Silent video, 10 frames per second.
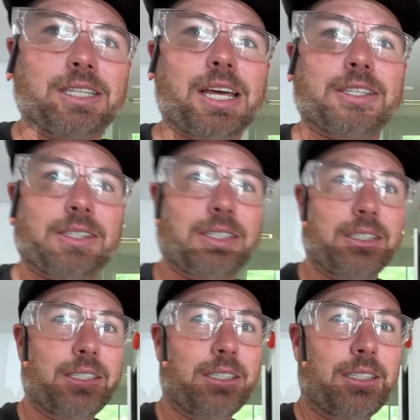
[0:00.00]
Yes.
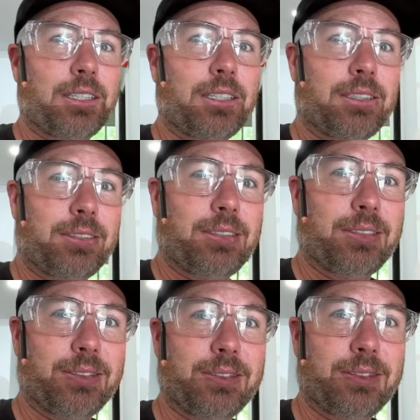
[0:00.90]

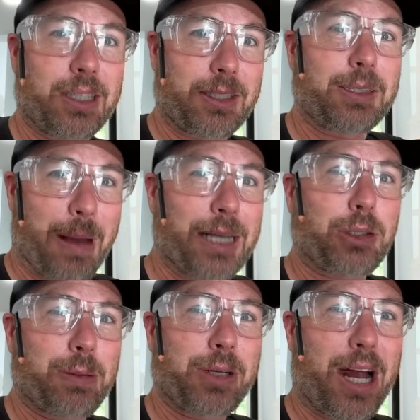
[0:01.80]
This is my yeah,
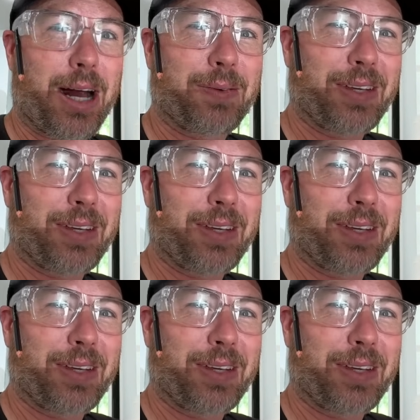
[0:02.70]
trim job.